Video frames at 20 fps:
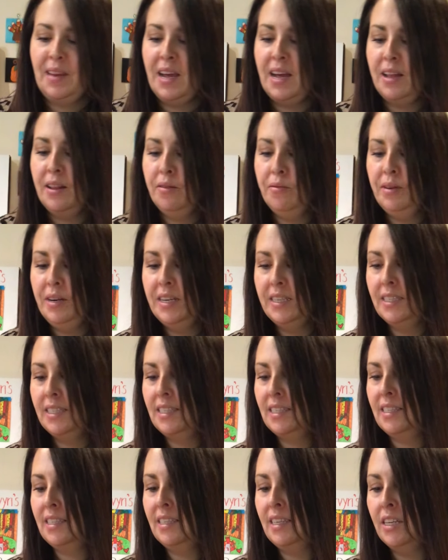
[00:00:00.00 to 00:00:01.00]
Halloween is
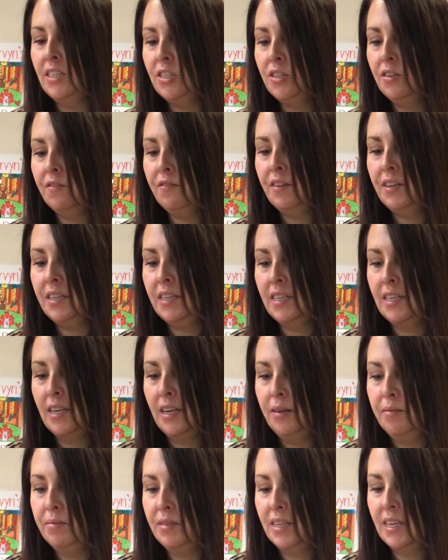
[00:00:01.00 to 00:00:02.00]
such a fun
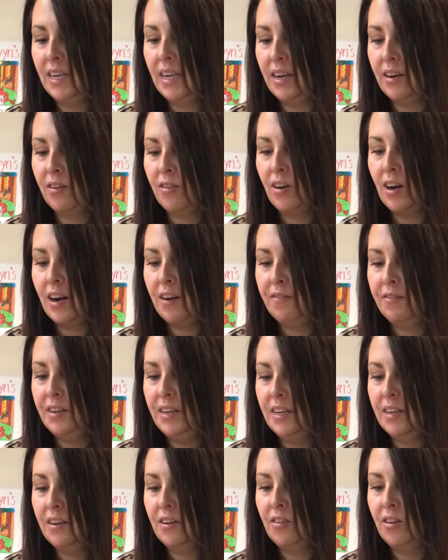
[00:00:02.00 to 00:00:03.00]
time to get
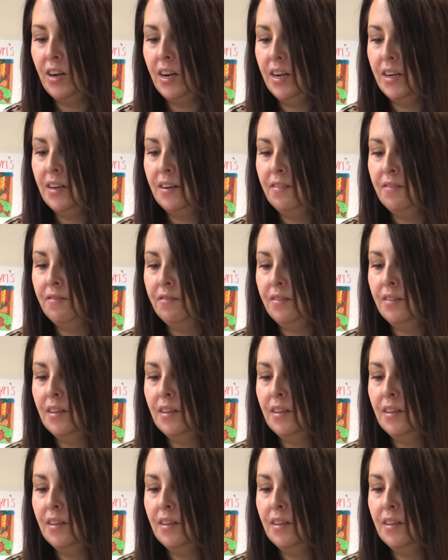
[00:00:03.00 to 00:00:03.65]
crafty and creative.